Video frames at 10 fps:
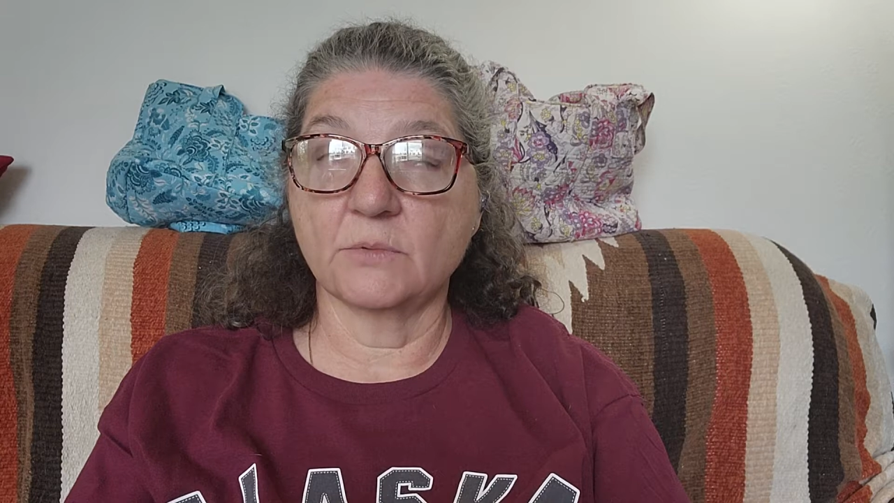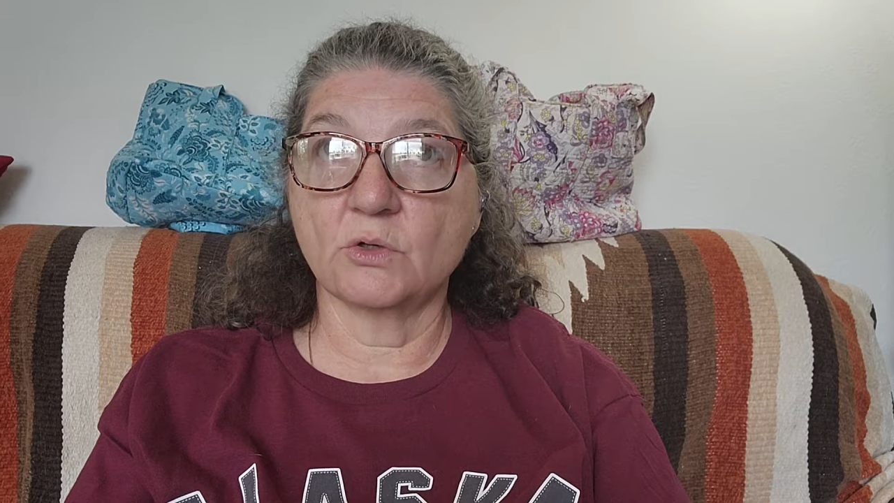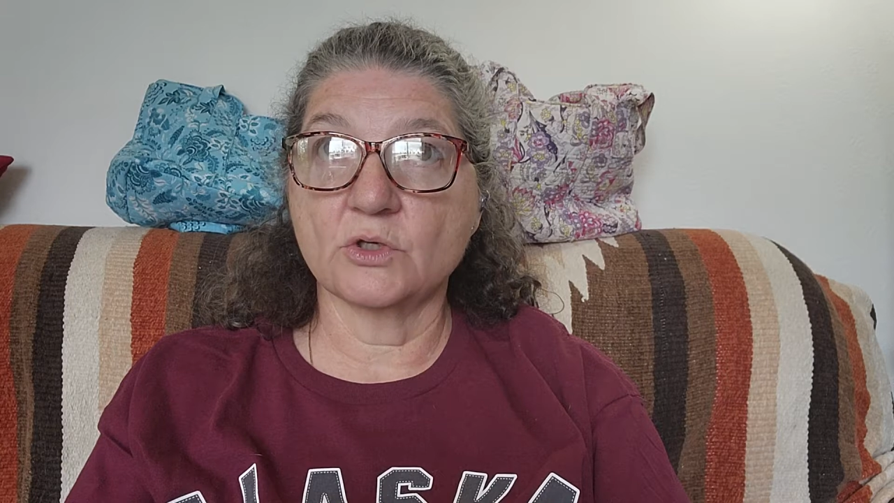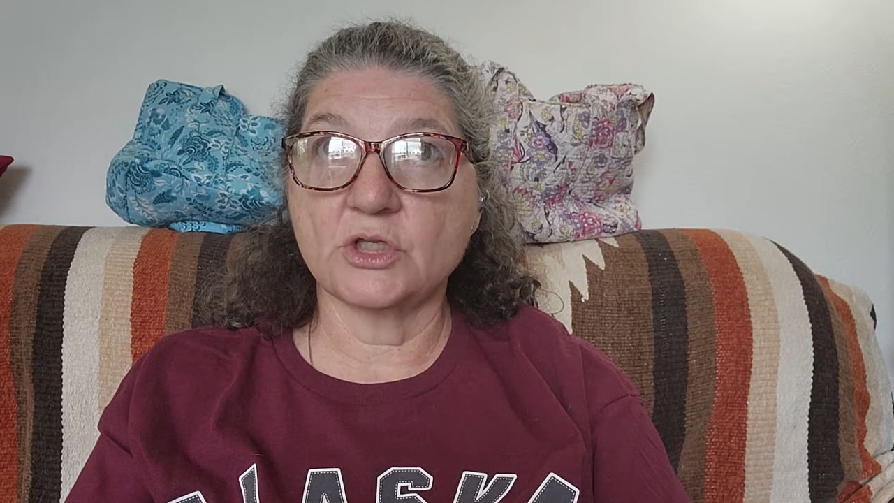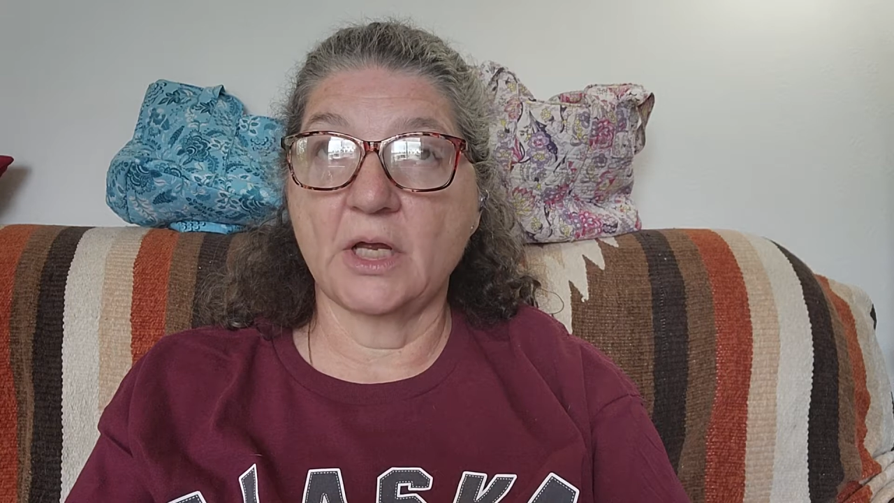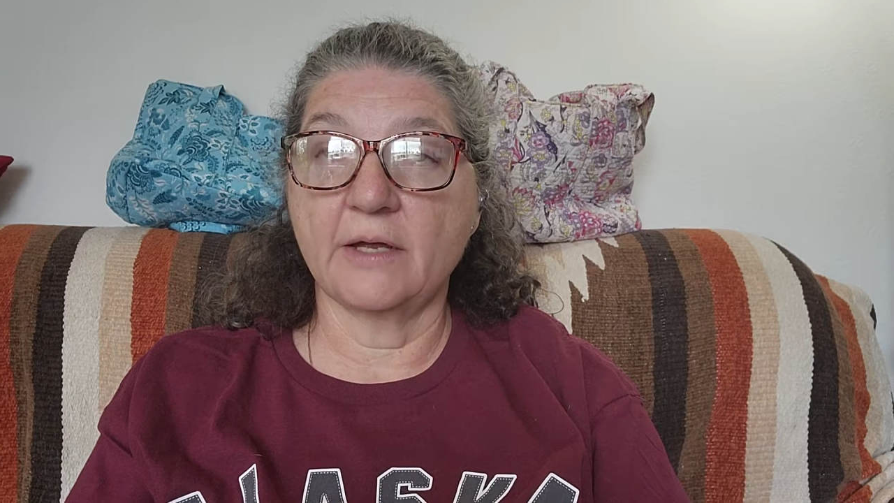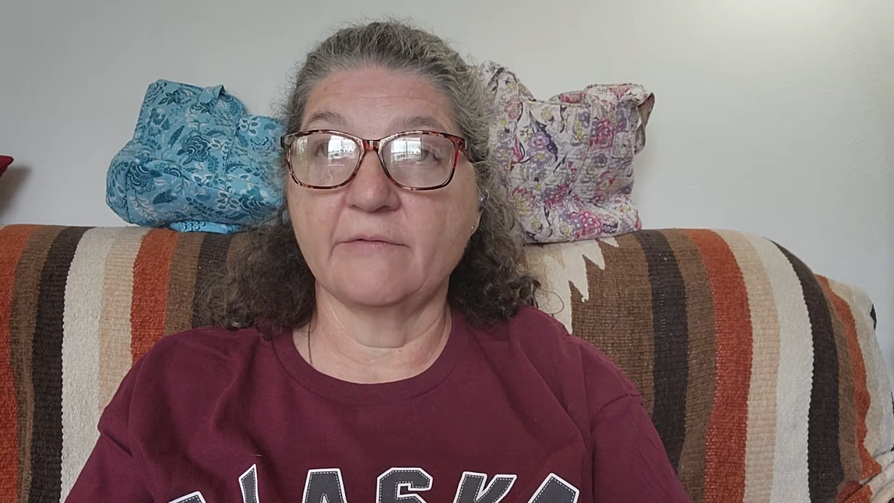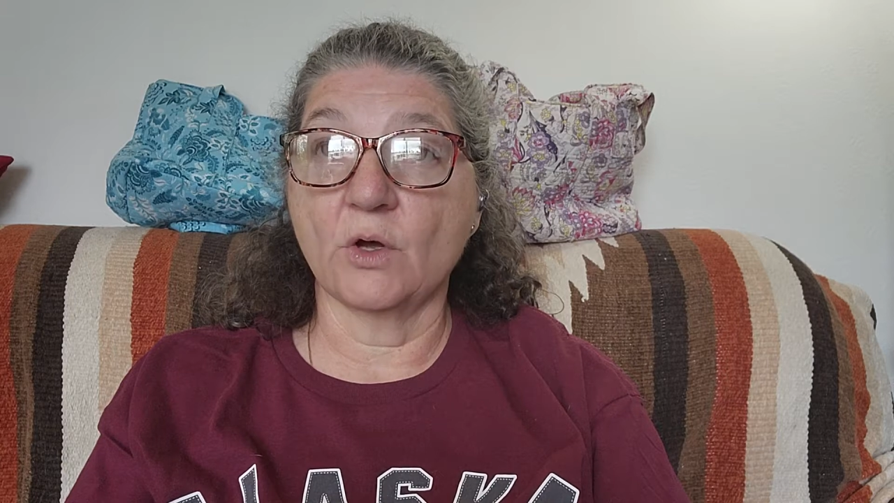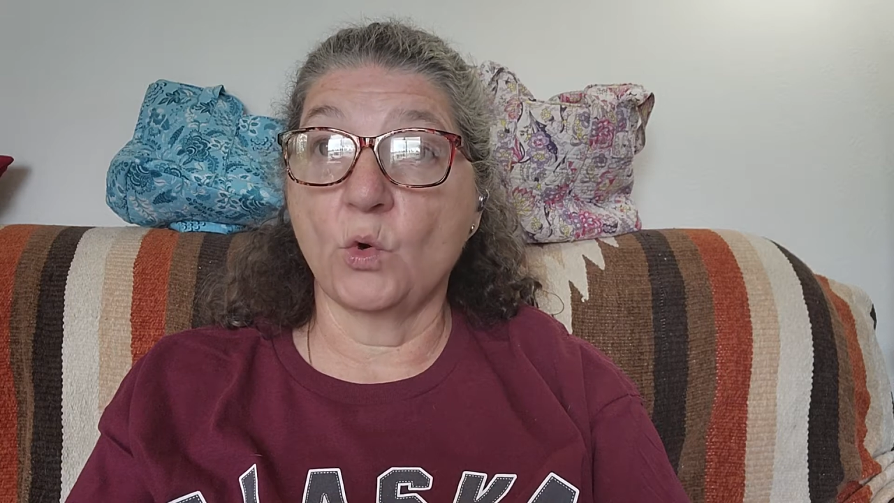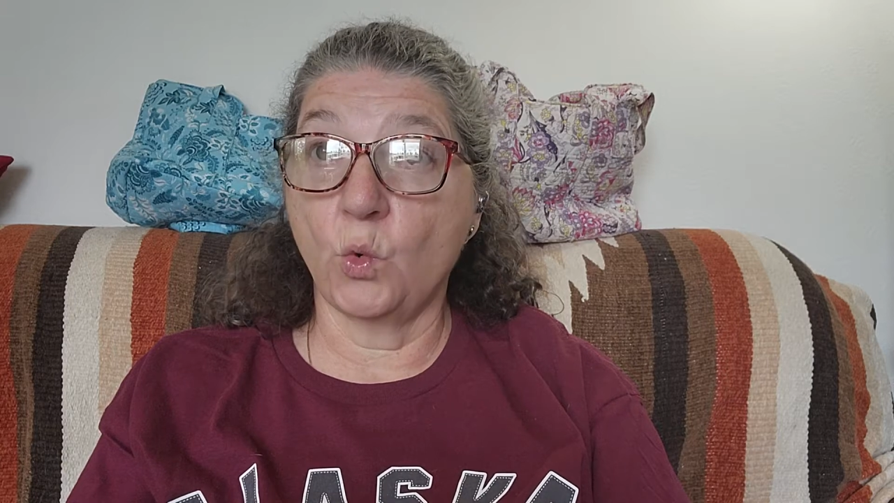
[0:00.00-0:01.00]
Crochet of
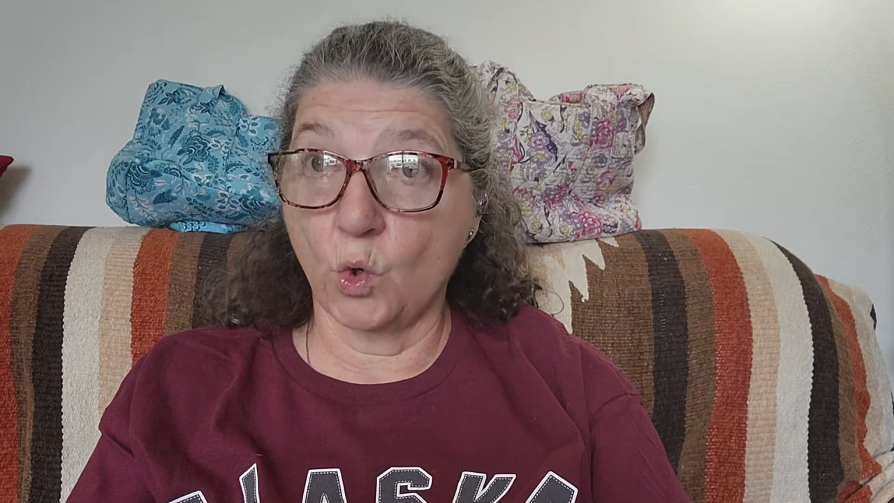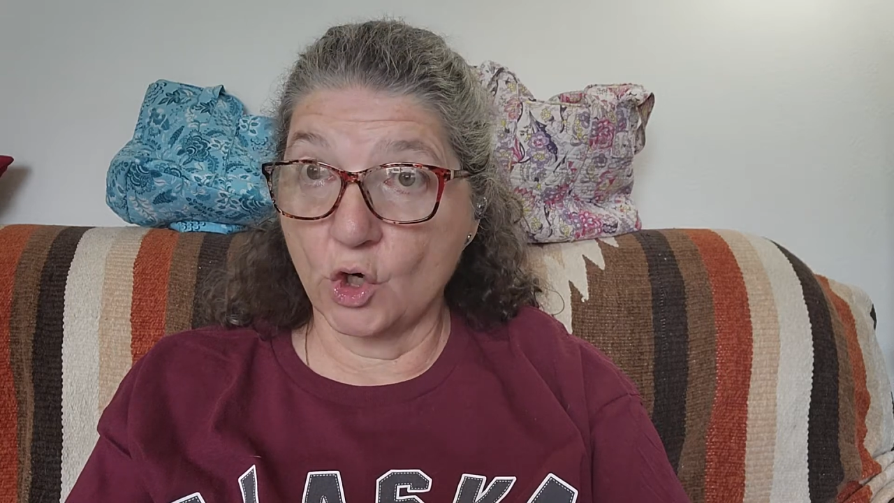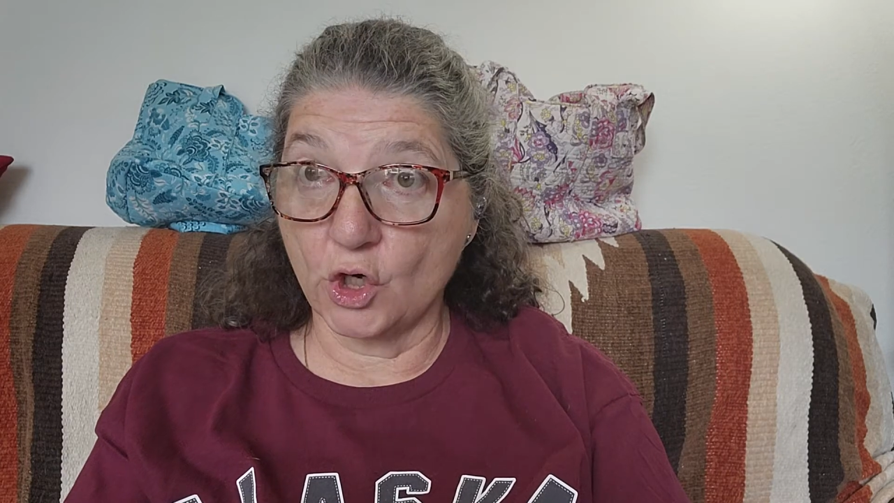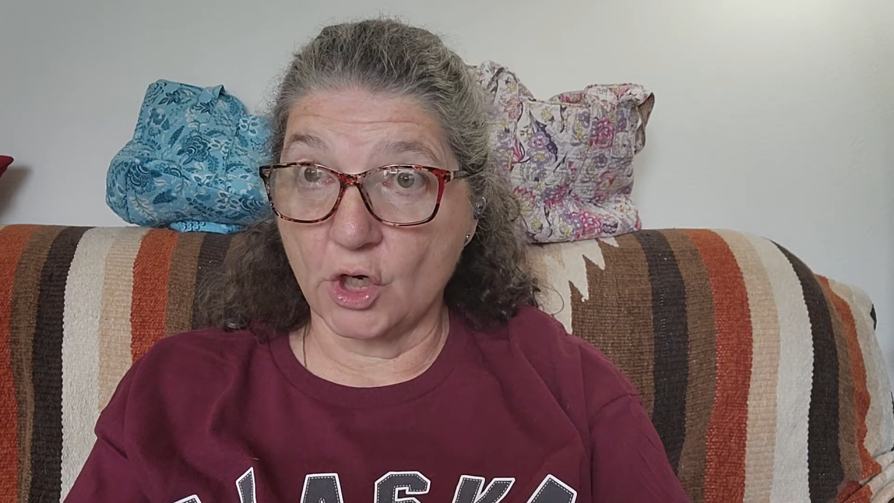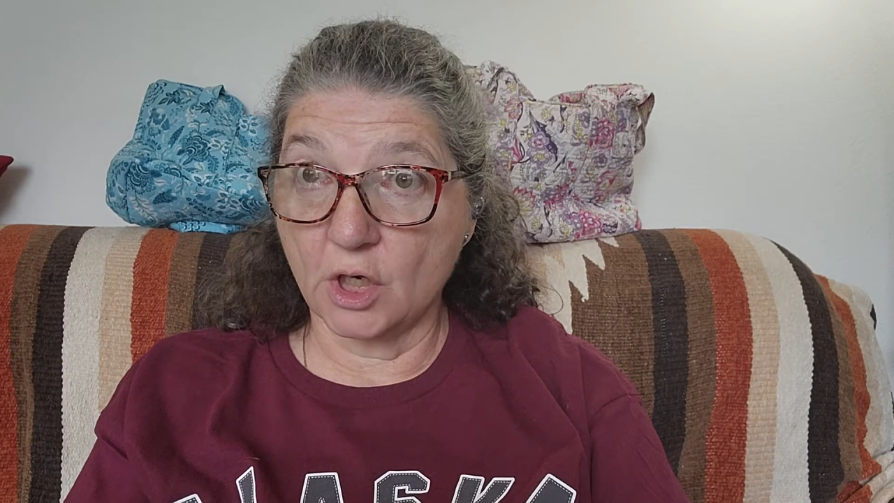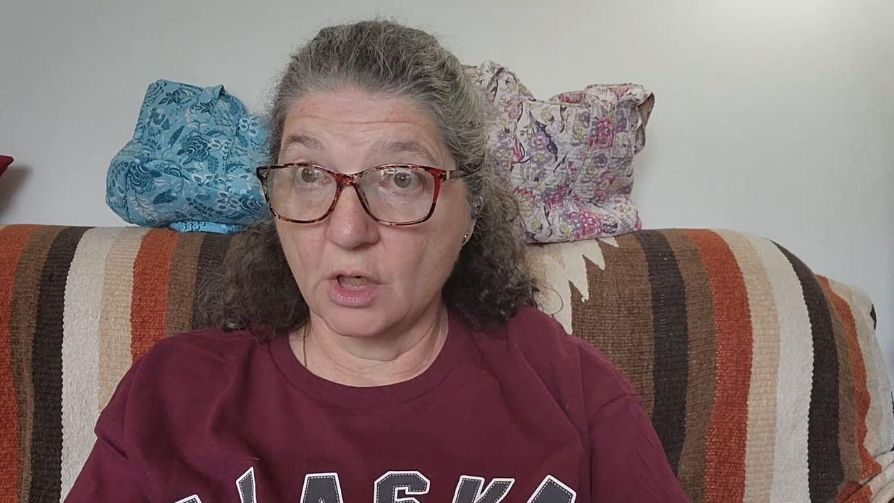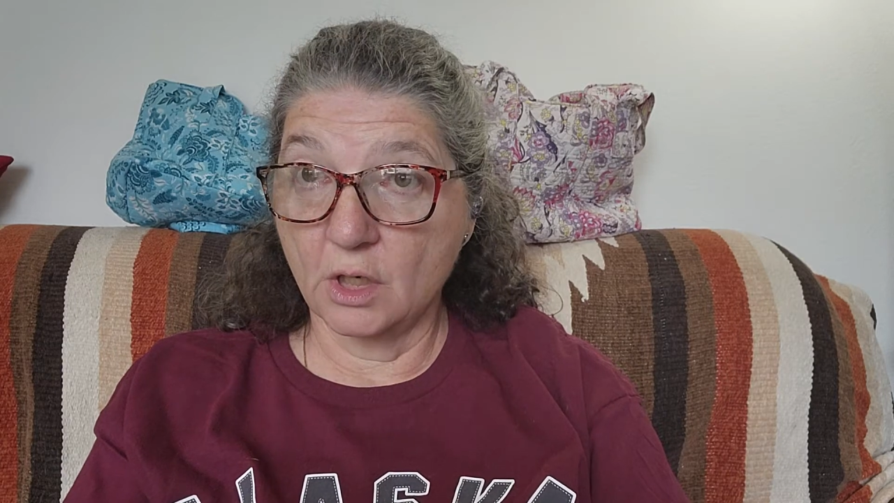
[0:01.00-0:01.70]
the Quarter.